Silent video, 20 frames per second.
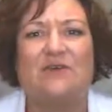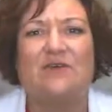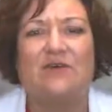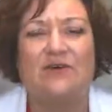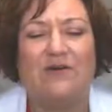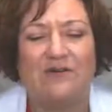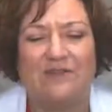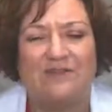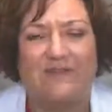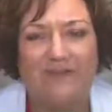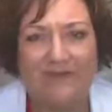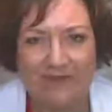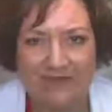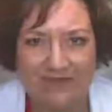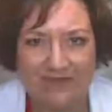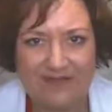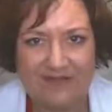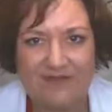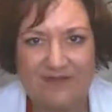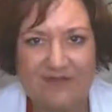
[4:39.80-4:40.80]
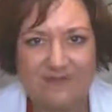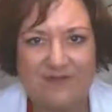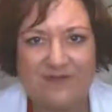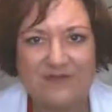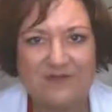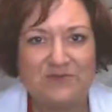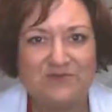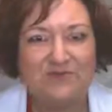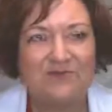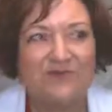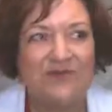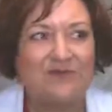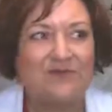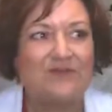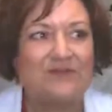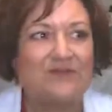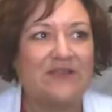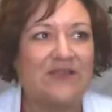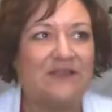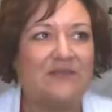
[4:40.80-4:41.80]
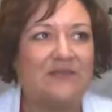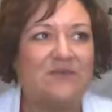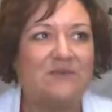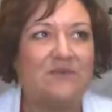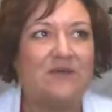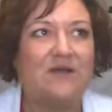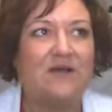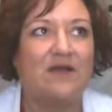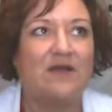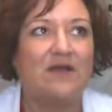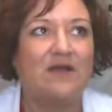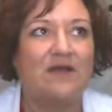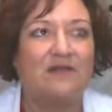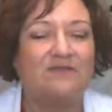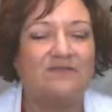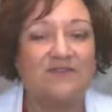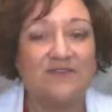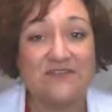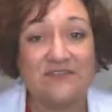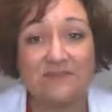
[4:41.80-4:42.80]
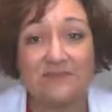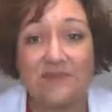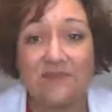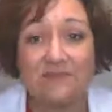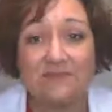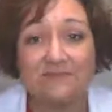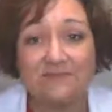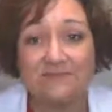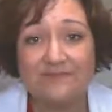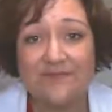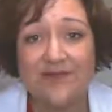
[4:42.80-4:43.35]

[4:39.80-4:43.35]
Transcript: awful when you feel like you are invisible